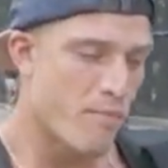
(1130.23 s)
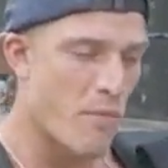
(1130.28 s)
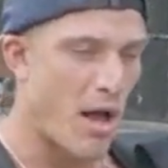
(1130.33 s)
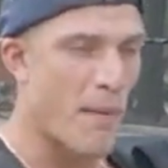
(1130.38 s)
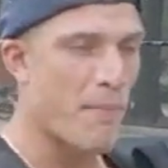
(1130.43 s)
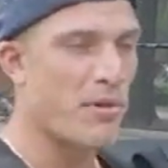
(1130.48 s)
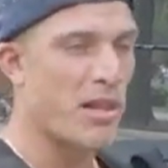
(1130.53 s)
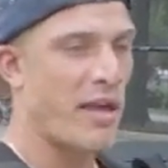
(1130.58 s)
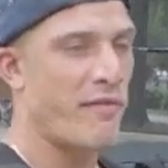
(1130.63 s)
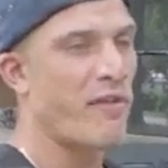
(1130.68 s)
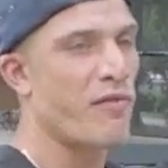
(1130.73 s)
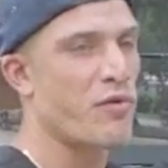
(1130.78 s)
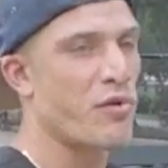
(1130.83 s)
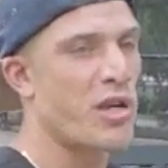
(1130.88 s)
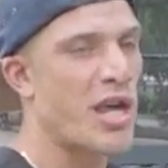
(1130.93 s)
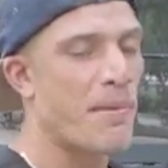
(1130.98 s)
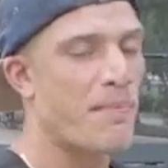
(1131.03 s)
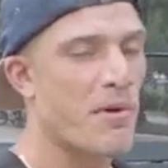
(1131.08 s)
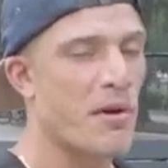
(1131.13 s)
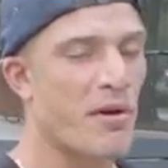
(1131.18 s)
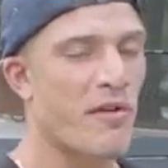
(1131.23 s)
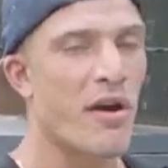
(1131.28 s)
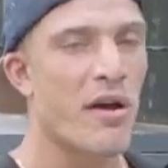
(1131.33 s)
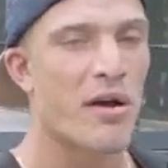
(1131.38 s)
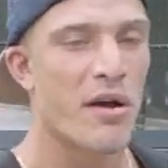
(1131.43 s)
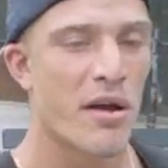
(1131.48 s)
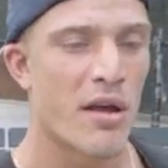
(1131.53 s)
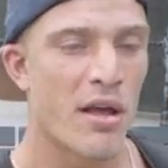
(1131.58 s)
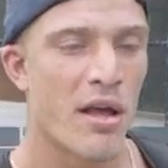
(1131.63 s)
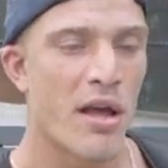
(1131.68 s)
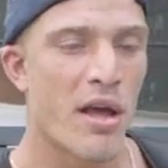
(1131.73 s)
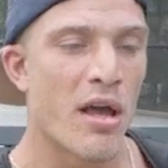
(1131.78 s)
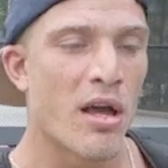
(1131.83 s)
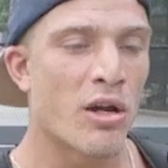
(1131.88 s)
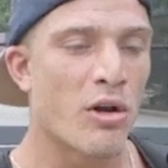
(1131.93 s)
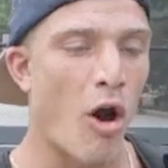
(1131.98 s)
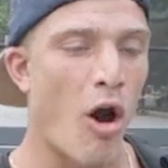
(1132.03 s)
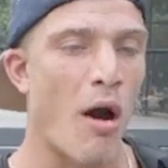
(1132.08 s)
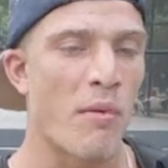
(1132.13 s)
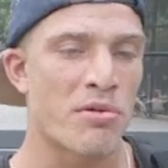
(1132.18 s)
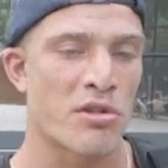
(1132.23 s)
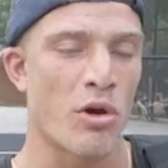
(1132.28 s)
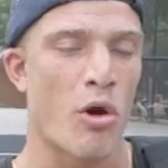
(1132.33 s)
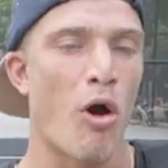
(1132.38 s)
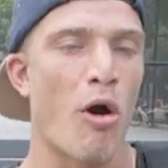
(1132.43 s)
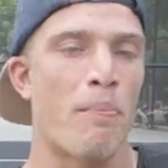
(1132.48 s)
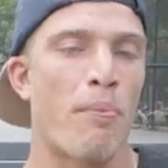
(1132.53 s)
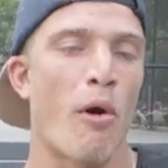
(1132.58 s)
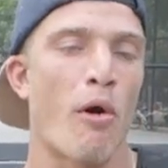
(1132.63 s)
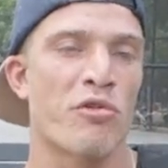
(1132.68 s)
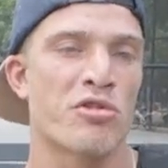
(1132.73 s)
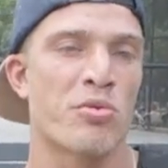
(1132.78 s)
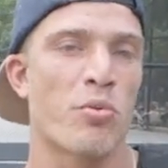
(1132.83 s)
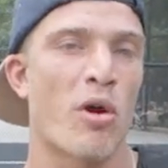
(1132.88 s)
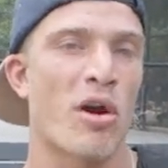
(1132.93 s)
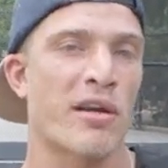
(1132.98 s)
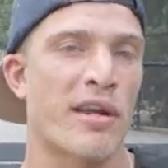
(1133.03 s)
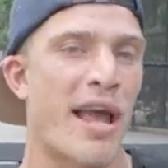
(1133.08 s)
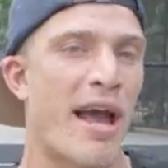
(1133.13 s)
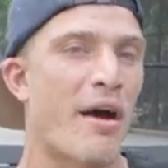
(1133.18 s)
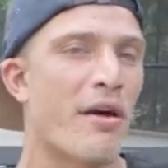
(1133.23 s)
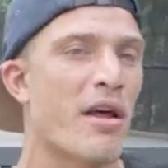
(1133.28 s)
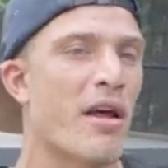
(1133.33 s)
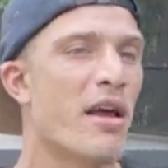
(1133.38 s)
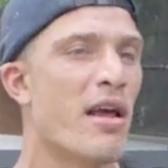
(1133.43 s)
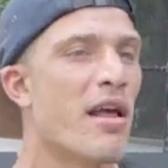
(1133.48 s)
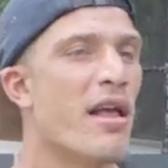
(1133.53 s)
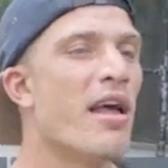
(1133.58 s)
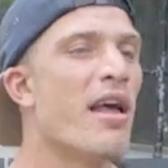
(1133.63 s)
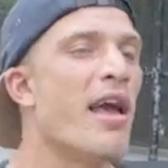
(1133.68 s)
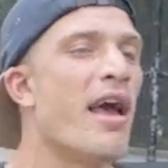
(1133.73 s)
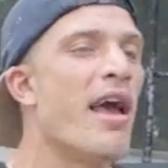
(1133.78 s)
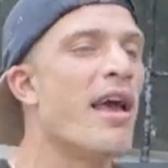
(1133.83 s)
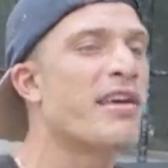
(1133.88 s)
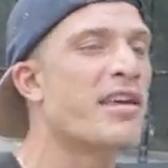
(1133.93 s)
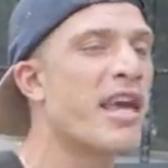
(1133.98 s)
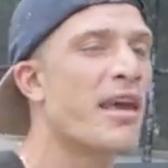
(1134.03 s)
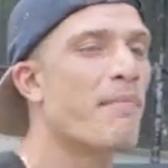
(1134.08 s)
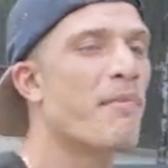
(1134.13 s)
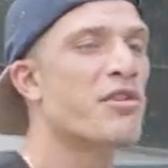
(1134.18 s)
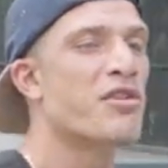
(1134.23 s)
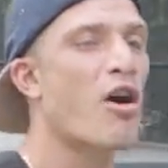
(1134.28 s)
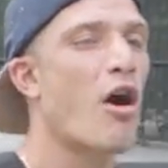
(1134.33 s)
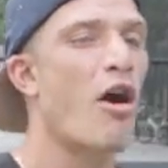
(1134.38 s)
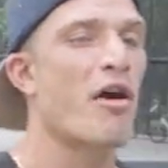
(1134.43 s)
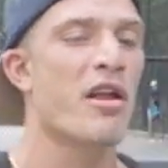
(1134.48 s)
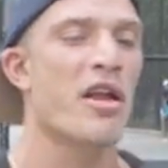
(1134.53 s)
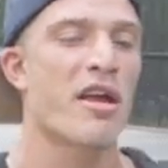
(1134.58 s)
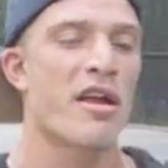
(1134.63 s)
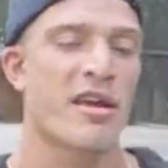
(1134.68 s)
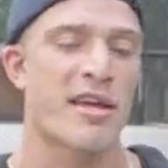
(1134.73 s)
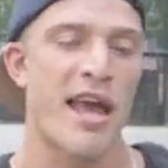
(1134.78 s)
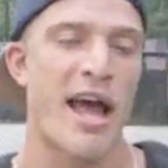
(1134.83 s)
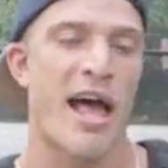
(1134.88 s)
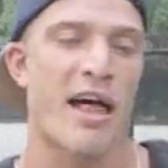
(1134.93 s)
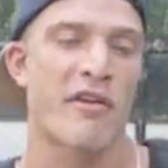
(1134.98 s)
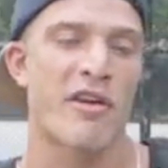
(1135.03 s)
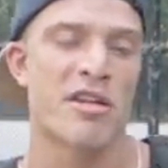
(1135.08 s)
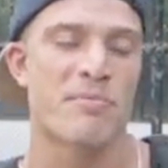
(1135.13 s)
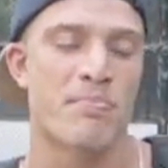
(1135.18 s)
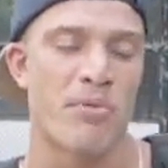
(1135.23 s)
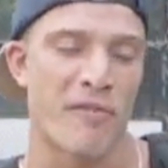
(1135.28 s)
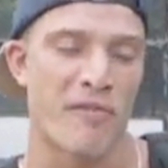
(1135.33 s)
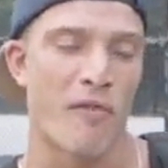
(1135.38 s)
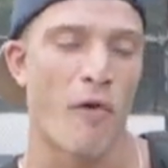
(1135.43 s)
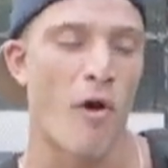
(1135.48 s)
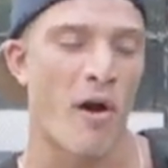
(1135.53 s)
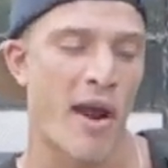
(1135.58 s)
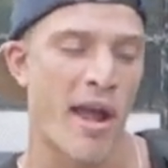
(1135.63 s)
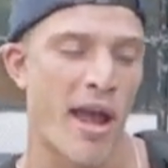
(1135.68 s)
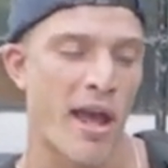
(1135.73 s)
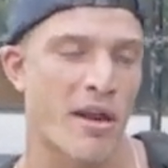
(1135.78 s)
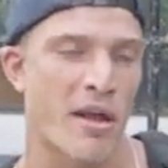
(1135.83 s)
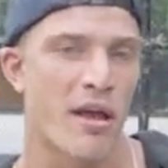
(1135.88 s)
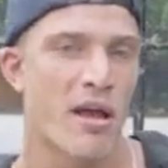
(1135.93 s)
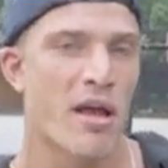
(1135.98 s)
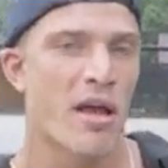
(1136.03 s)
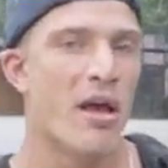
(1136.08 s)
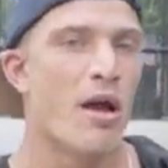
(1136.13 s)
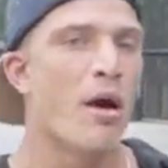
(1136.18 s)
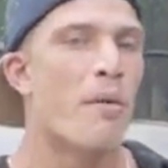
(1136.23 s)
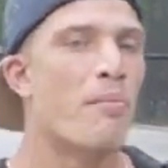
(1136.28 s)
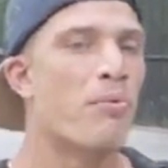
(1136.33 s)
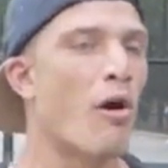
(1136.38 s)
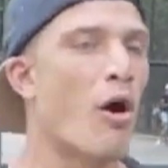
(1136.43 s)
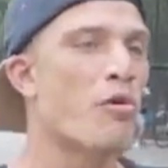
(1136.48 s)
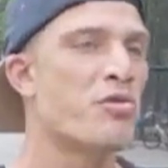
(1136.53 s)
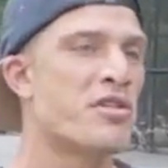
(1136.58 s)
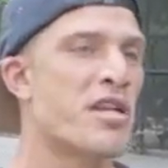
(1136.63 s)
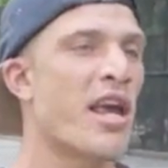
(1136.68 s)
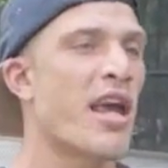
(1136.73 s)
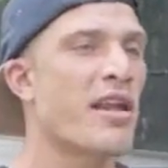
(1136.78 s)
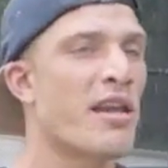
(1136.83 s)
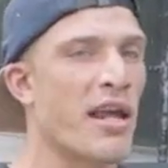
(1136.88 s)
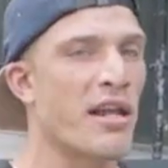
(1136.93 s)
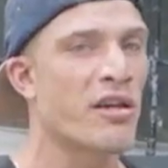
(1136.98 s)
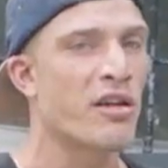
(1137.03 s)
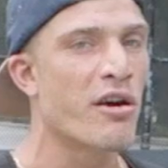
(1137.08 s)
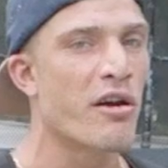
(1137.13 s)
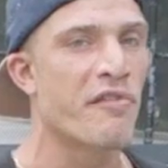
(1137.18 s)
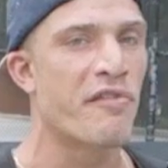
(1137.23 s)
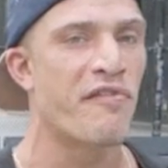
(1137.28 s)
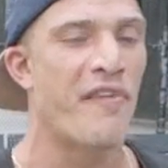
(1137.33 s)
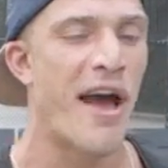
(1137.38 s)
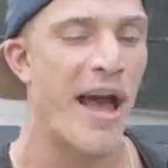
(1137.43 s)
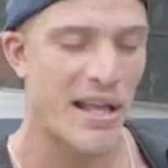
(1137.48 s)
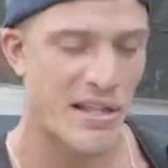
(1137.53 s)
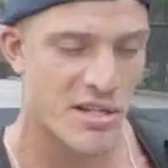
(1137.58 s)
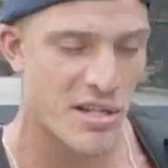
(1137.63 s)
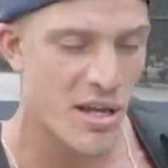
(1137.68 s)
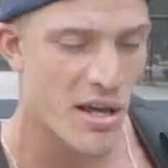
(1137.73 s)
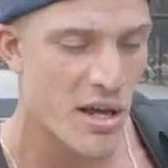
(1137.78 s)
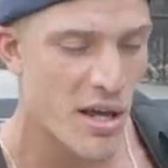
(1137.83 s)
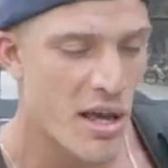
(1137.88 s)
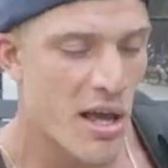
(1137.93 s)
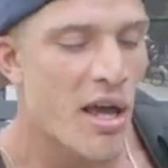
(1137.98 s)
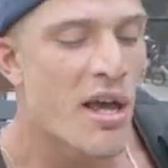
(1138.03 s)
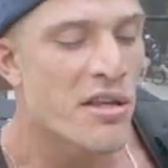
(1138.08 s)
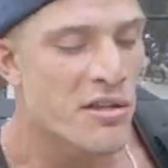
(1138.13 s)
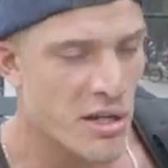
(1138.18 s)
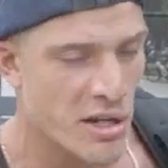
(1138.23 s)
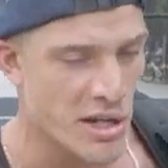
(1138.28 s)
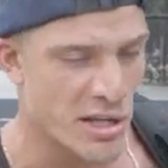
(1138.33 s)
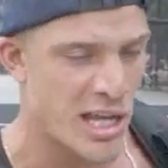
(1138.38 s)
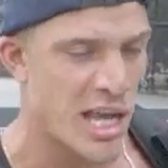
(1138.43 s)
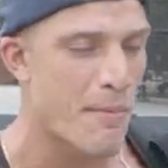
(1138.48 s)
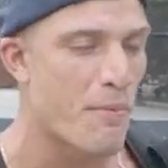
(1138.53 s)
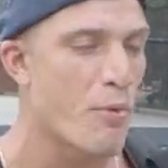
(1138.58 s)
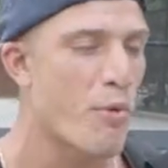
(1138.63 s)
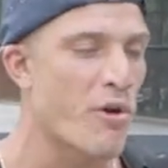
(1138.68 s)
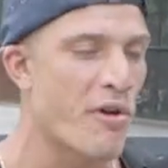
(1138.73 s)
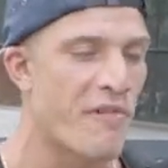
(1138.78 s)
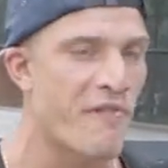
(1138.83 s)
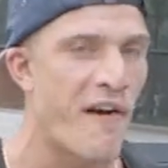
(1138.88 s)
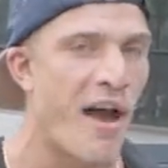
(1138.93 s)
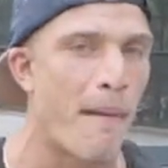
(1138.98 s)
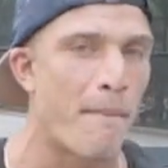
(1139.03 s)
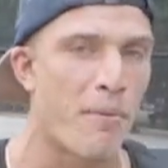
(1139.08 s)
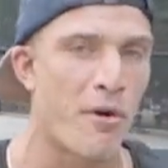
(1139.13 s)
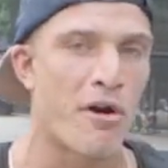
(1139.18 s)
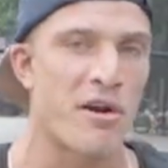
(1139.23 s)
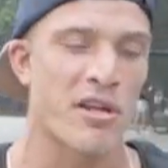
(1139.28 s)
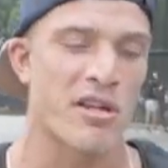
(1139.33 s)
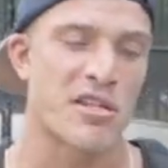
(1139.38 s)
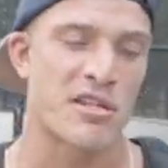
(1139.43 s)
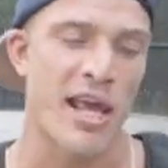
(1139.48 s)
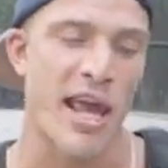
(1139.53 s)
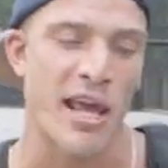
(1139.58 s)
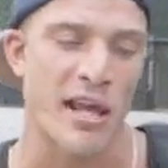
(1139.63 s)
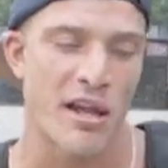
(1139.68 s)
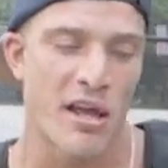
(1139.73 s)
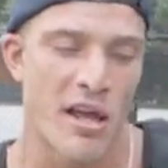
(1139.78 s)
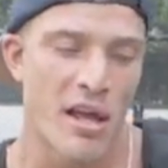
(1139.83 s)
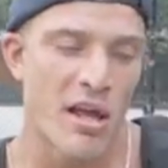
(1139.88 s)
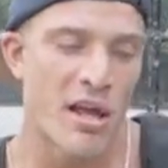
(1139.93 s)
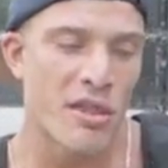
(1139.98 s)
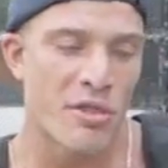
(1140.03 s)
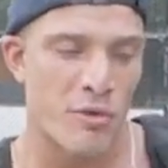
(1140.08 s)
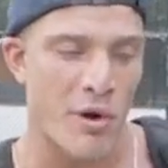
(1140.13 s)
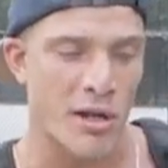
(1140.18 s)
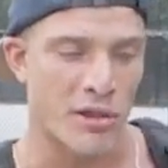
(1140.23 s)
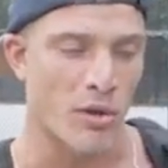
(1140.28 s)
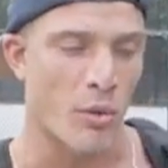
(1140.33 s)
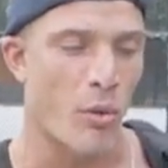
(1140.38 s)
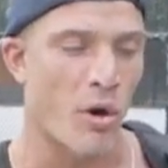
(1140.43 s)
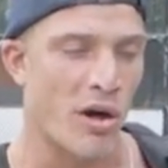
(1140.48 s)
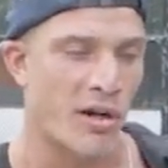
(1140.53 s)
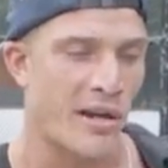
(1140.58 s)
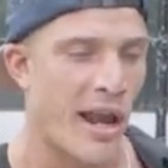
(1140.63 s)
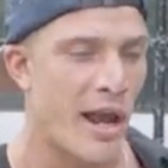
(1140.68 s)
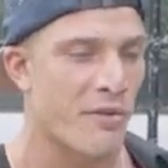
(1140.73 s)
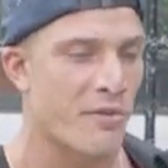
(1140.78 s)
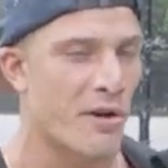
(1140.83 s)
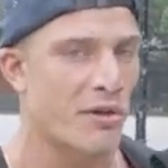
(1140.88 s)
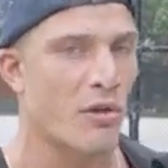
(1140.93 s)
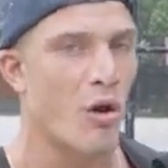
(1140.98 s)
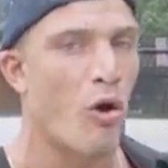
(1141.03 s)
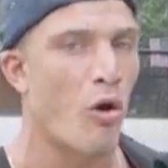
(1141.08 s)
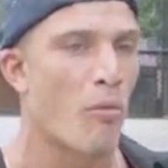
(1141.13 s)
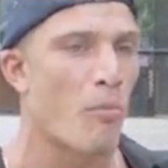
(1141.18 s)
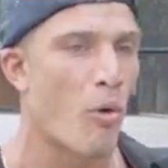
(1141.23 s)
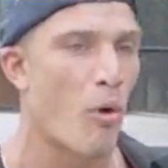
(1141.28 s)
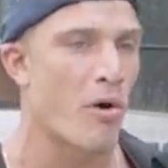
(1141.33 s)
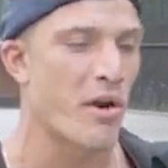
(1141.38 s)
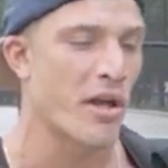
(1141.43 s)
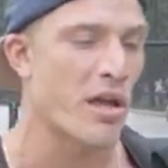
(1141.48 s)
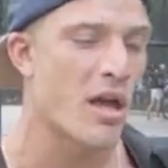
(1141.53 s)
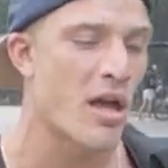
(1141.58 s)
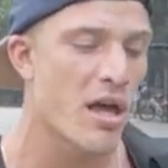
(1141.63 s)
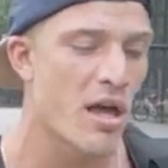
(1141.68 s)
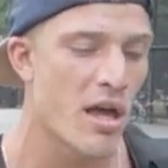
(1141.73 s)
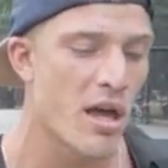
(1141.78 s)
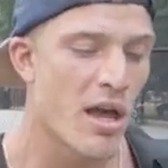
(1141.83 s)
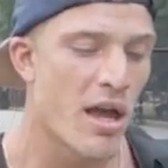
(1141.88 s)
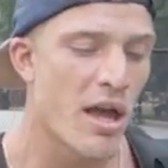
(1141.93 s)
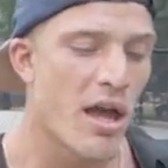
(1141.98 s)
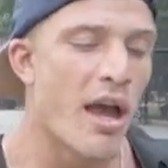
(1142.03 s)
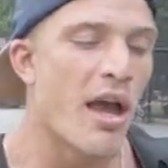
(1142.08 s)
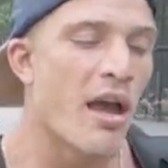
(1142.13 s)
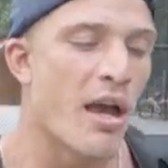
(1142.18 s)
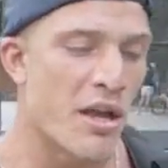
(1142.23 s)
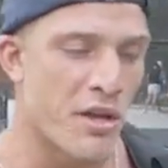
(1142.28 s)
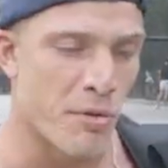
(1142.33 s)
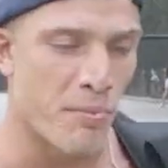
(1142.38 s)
I believe if you keep your carbs to all post-workout and keep majority of your calories beforehand, protein and good fats, it's gonna keep you in a fat-burning state throughout the workout throughout the whole morning. And